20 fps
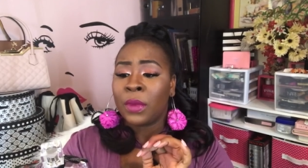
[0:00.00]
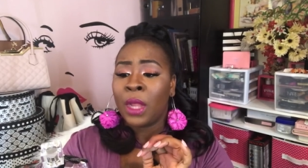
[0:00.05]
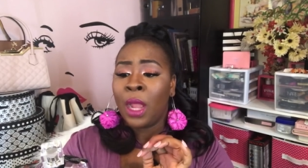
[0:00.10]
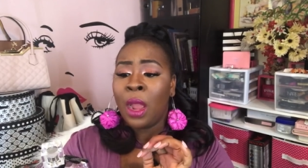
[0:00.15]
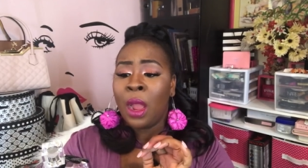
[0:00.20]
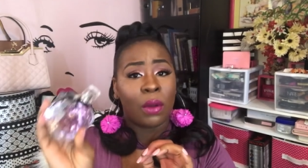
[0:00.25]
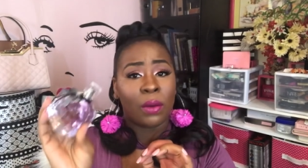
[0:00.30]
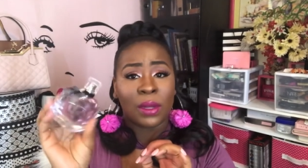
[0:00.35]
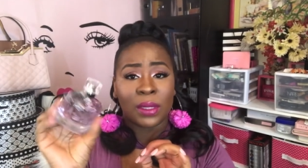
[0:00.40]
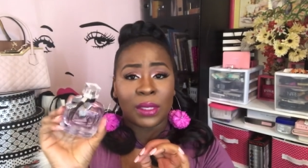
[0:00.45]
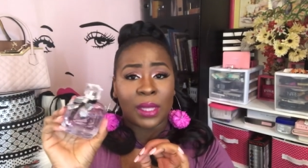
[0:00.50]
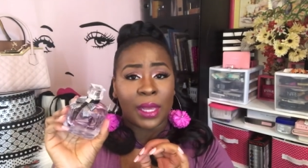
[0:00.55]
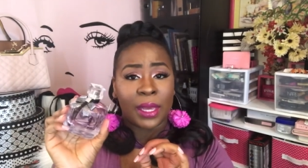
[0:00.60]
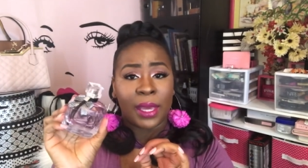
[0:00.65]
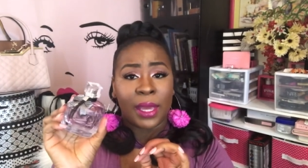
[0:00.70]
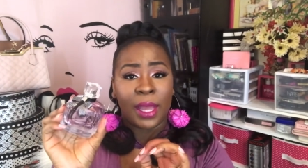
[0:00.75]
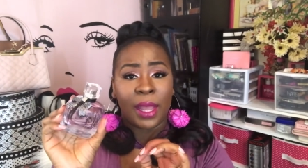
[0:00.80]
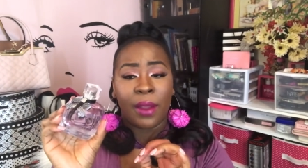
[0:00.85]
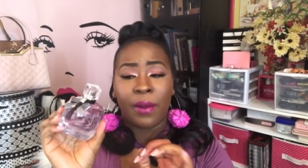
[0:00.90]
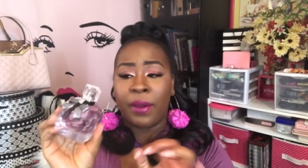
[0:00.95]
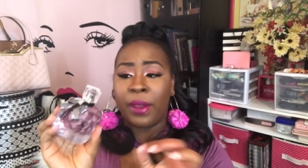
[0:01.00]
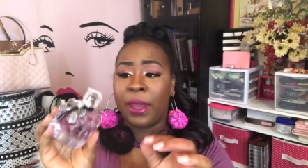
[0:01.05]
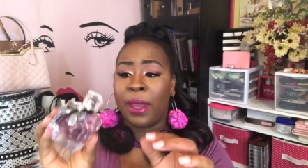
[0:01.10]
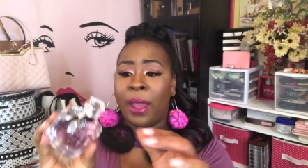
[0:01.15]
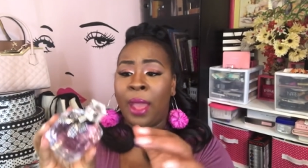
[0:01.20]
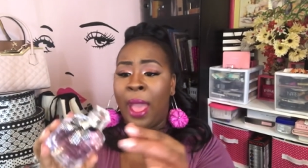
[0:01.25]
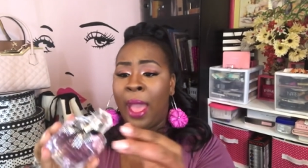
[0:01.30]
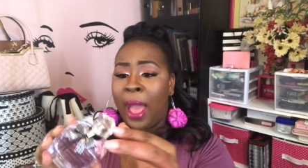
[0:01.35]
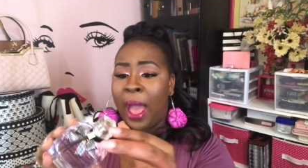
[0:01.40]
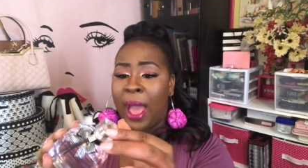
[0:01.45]
as long as they carry
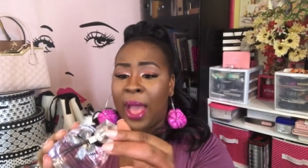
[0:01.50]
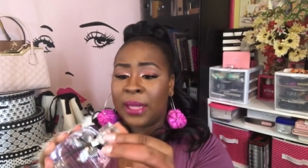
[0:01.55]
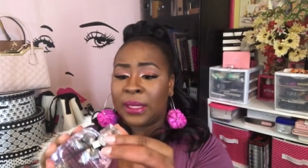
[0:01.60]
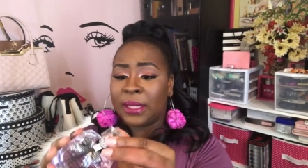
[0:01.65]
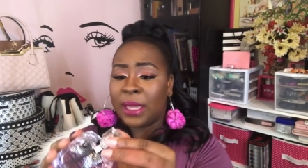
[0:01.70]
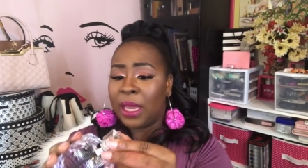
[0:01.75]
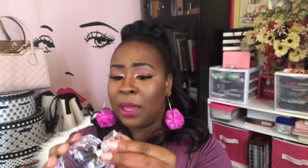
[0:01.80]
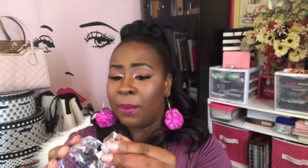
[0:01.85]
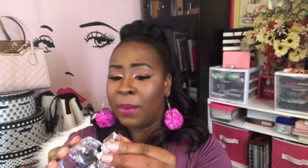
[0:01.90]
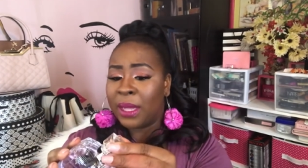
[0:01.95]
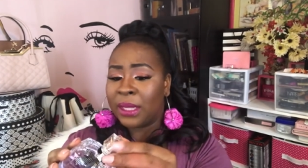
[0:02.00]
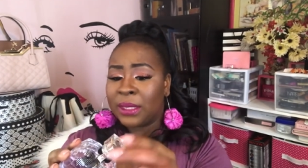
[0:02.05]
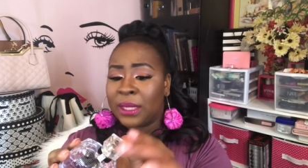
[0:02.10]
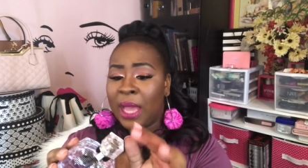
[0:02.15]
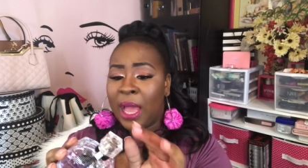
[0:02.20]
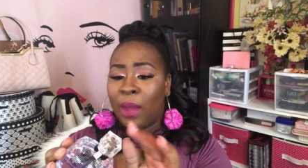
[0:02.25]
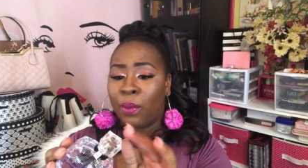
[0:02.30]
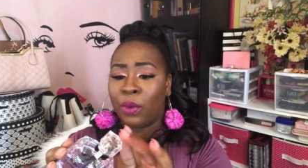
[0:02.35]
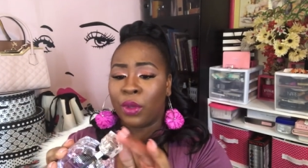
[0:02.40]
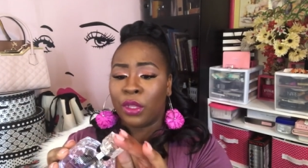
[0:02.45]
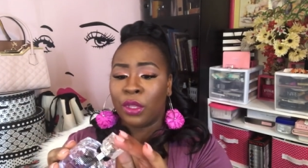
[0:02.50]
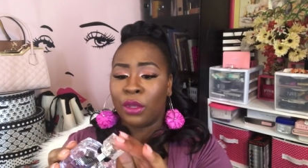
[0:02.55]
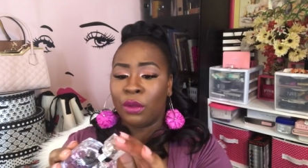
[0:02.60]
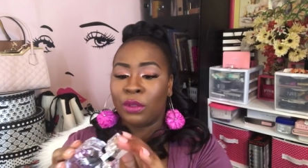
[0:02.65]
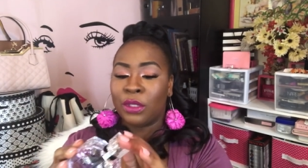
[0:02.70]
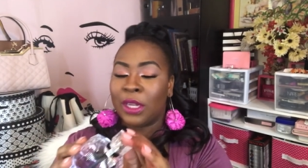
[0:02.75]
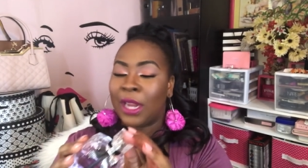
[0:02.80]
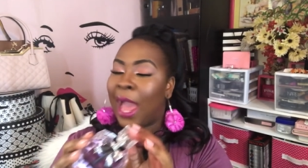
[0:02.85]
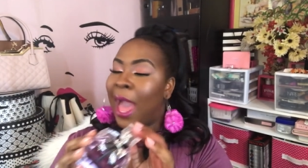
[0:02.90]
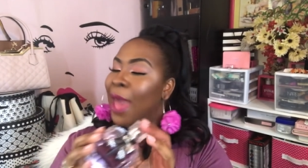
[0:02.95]
it. I take my time with
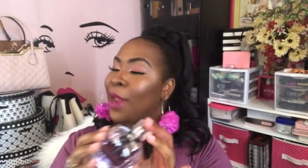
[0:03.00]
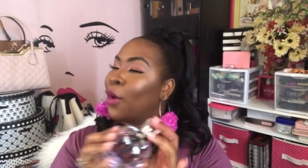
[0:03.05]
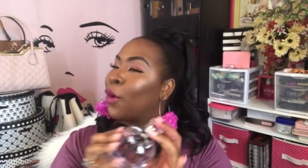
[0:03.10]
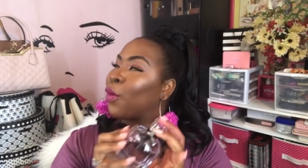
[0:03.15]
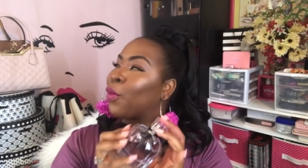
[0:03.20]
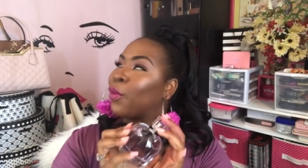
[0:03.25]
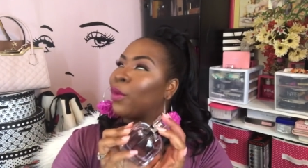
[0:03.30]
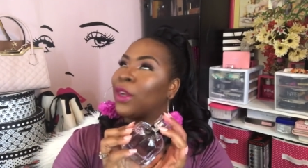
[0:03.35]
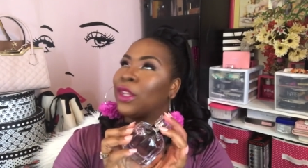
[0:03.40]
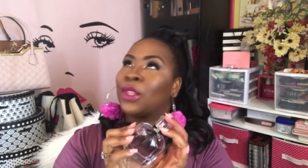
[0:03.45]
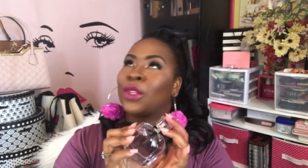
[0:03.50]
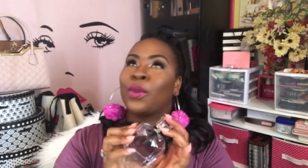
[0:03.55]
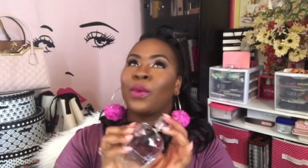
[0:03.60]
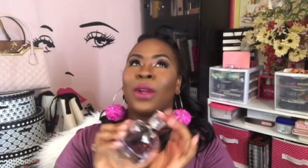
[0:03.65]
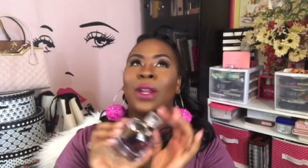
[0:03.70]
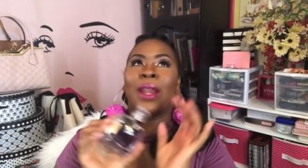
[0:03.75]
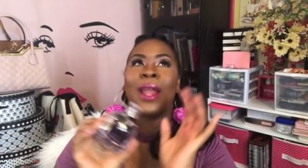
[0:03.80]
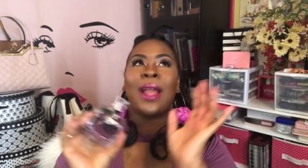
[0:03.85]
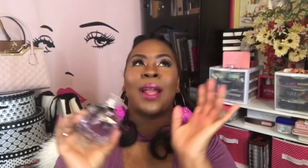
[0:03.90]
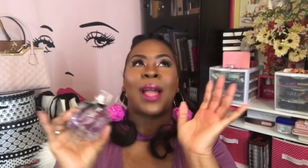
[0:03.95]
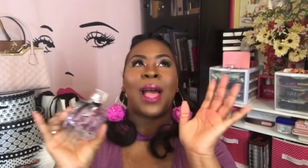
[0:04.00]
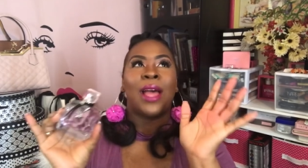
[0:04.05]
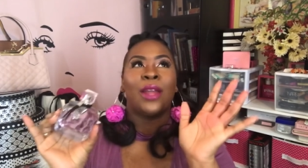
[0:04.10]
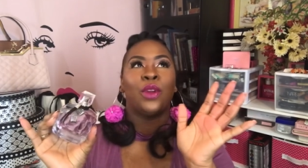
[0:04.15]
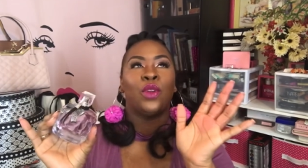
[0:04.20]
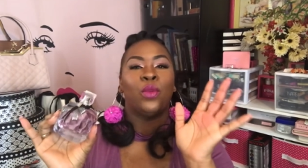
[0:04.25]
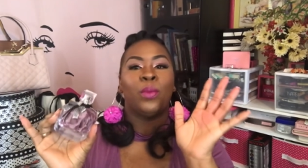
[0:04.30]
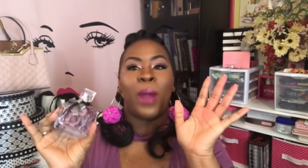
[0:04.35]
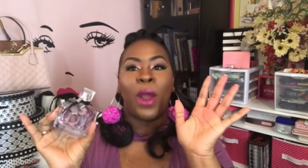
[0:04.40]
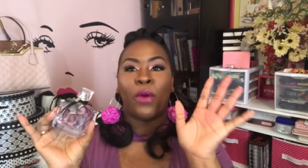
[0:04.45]
using it. I don't run through it like I
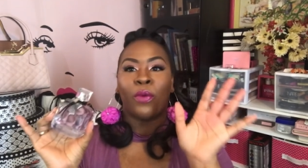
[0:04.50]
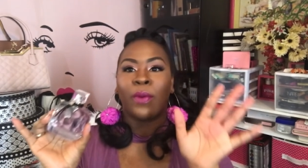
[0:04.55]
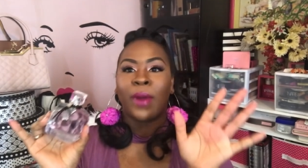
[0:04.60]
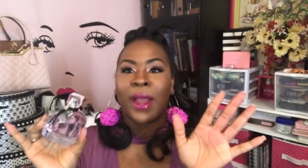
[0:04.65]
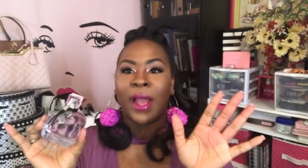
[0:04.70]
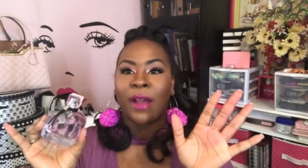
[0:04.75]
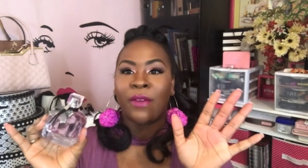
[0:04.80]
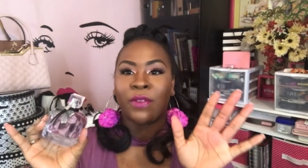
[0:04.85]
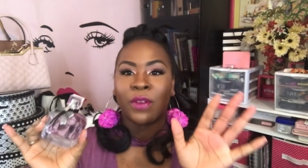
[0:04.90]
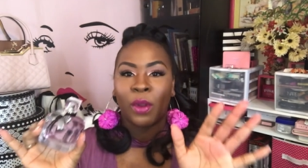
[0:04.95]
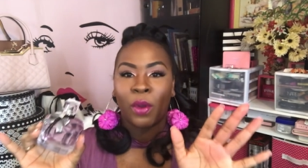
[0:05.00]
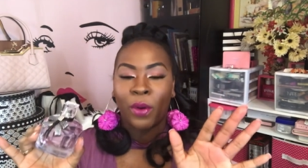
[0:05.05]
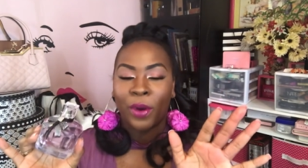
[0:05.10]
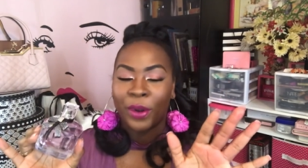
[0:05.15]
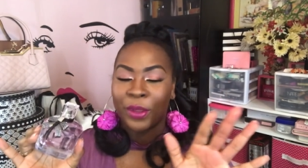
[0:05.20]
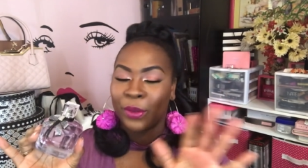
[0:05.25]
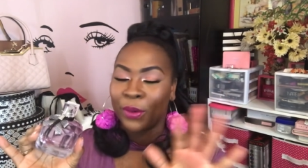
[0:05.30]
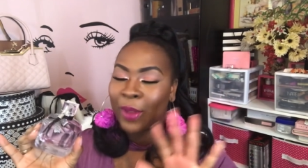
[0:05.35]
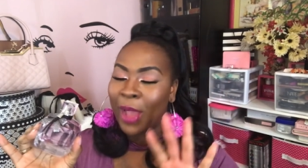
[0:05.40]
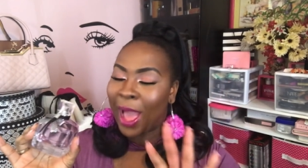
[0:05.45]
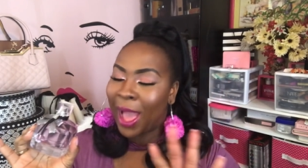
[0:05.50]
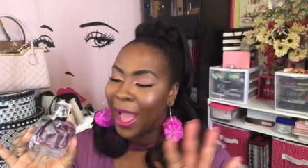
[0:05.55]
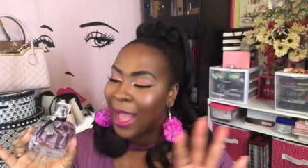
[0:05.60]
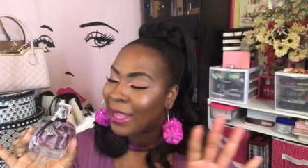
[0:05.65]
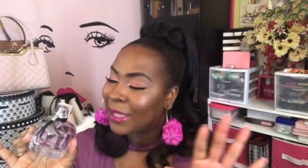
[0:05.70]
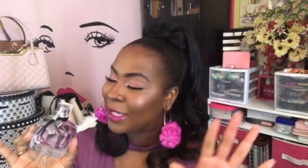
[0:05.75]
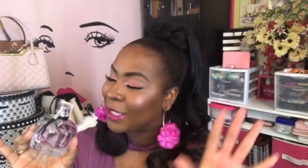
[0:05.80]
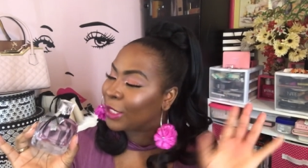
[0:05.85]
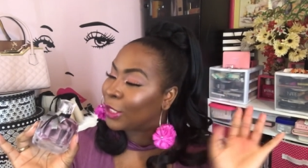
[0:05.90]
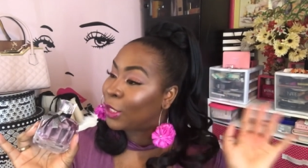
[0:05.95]
do my Ralph Lauren. You
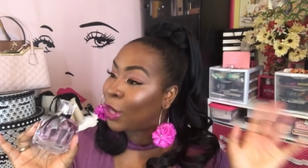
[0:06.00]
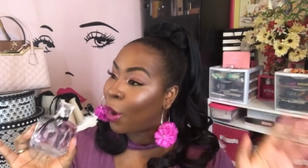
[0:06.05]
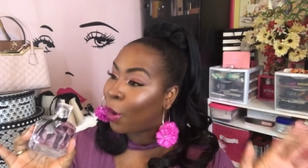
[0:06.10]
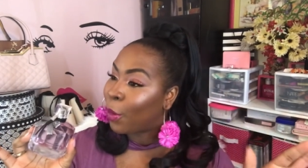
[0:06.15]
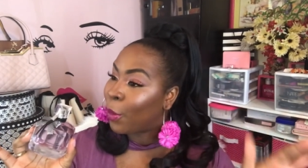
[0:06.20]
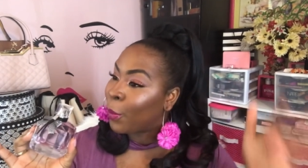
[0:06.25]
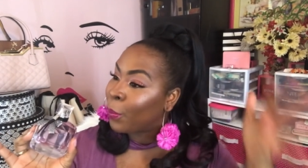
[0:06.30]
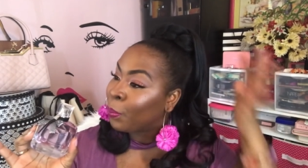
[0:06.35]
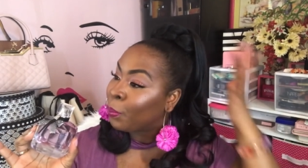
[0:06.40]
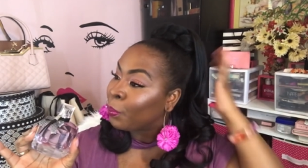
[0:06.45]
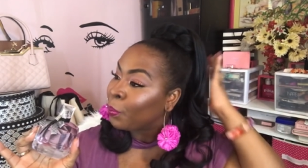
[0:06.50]
guys know.